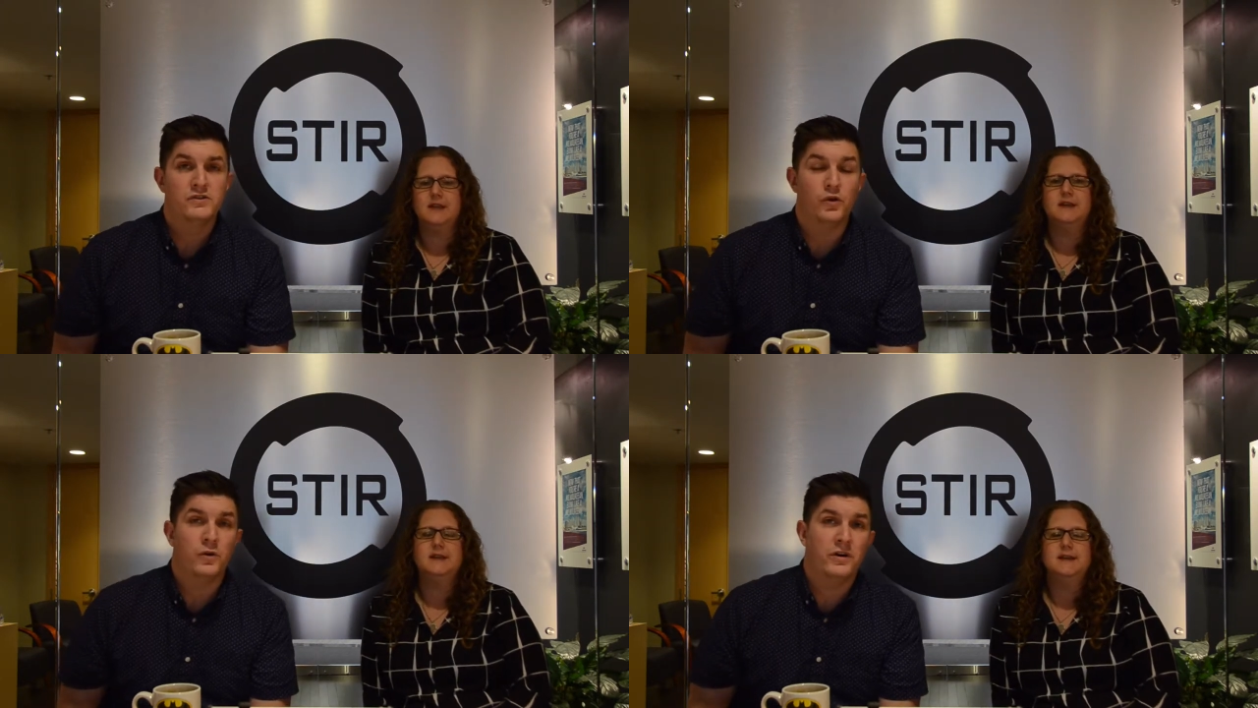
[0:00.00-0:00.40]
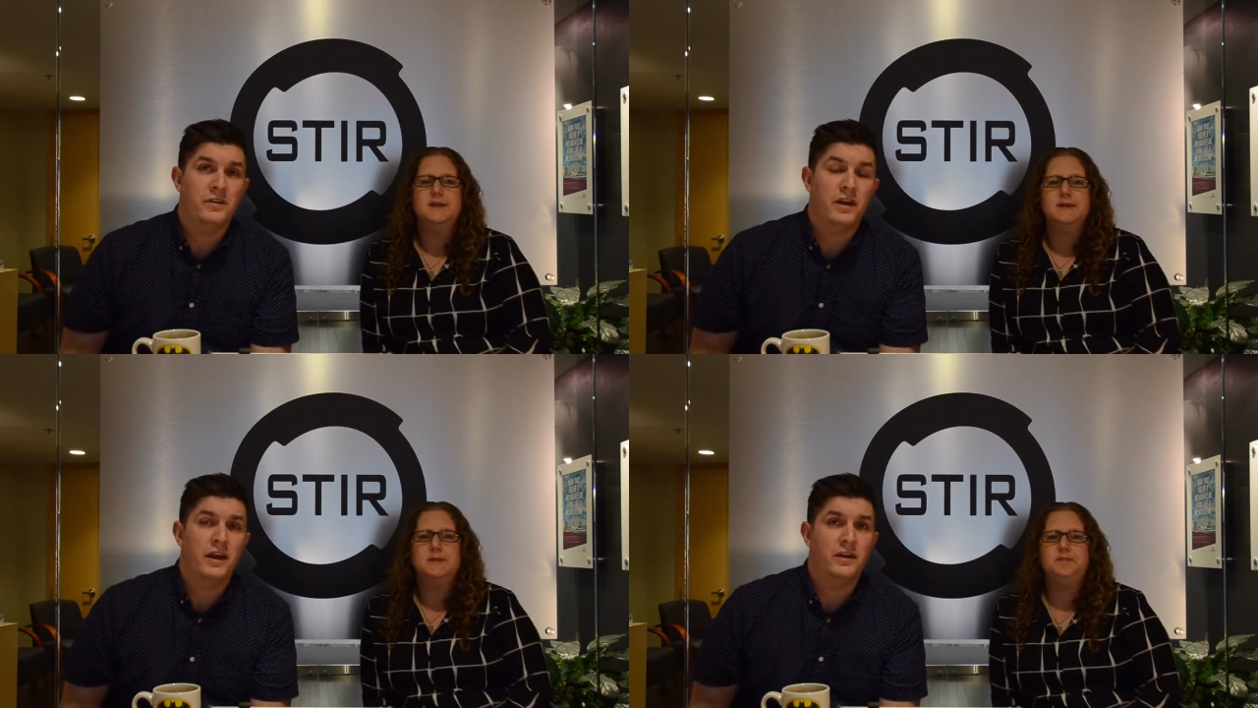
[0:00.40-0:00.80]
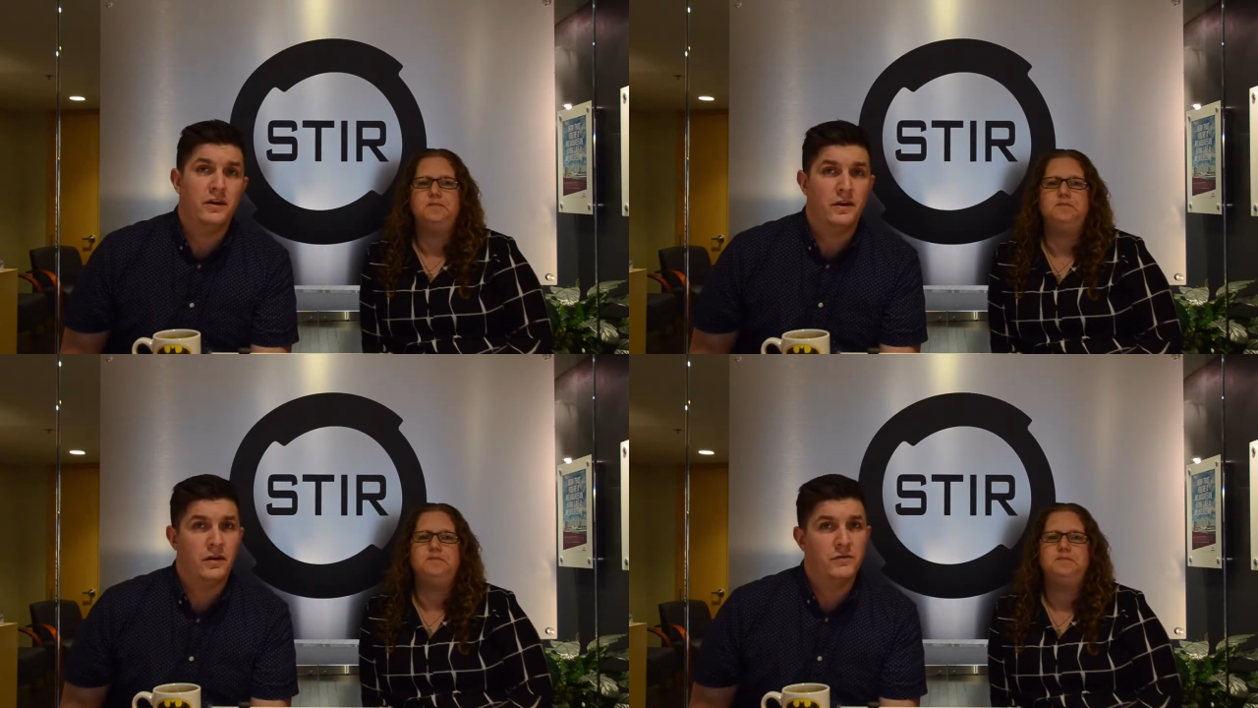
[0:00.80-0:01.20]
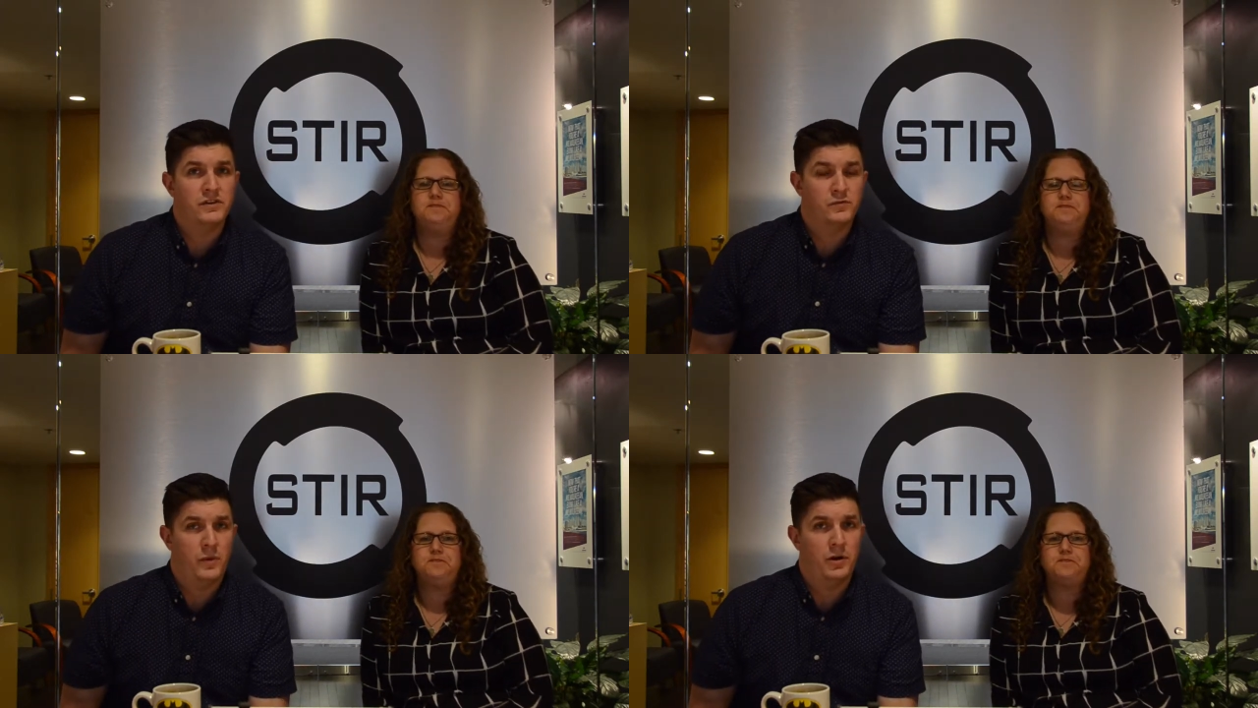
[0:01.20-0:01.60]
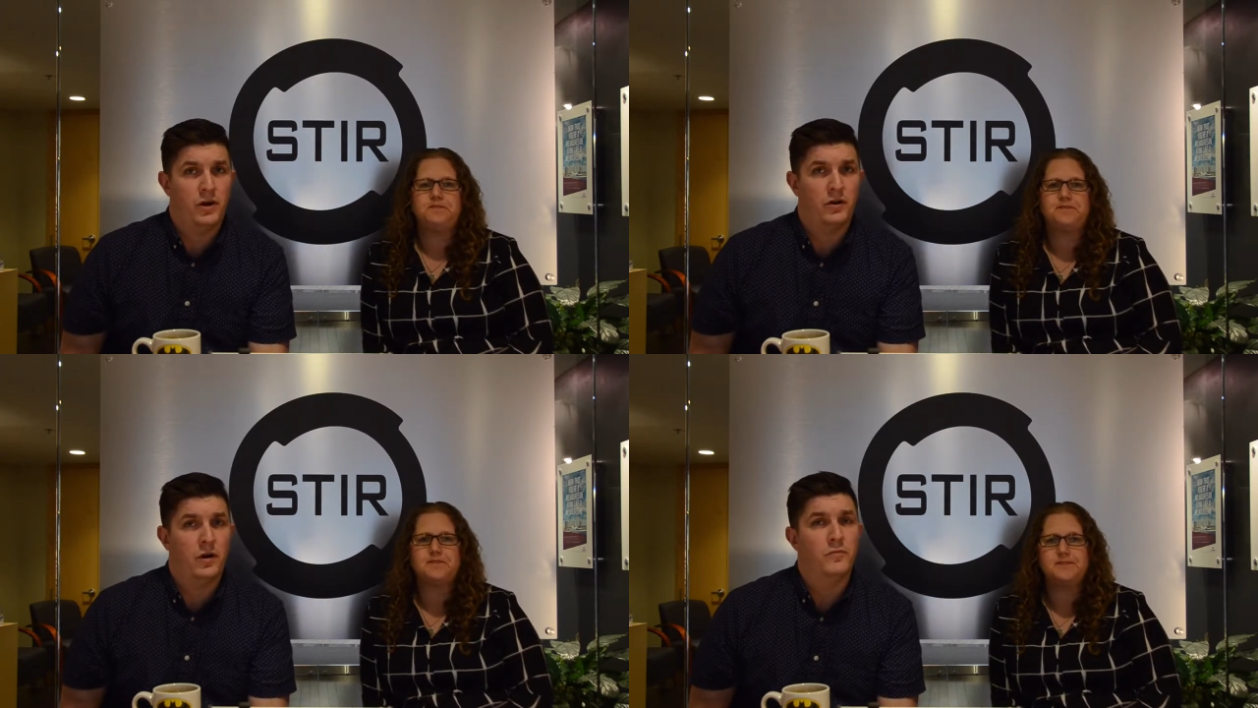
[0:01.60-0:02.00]
Speaker 1: So, where did the idea of this
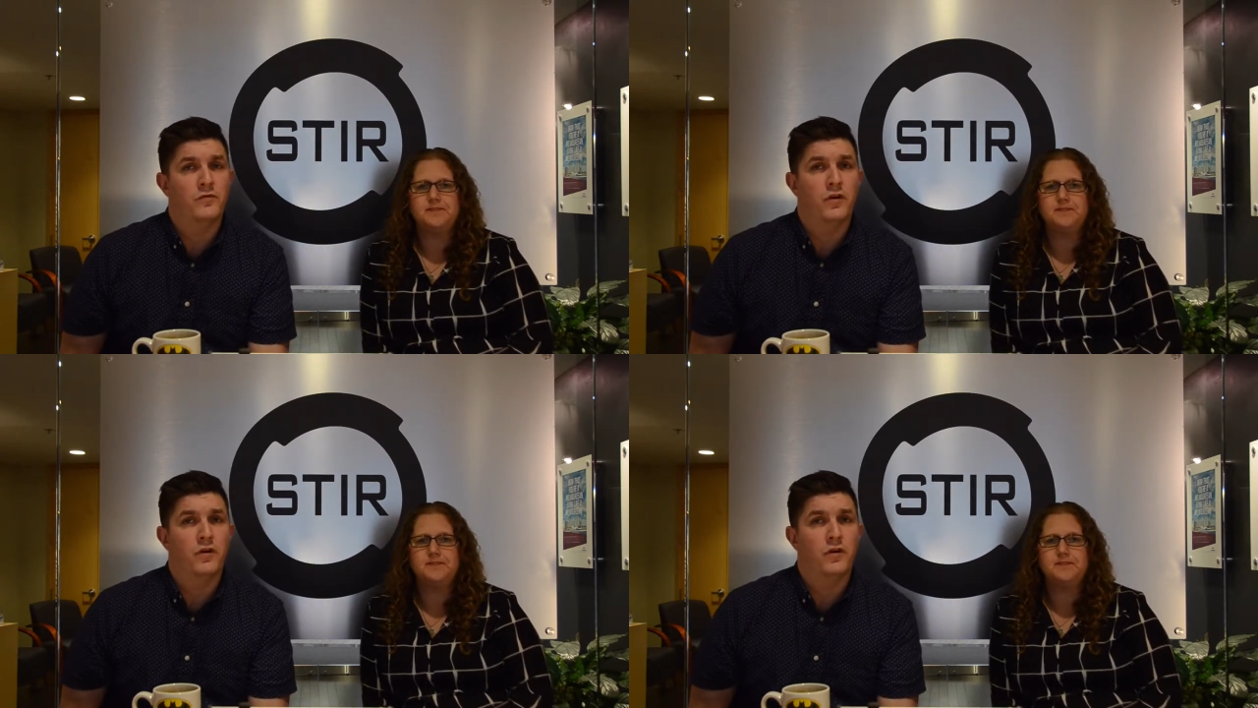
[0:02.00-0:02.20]
webinar come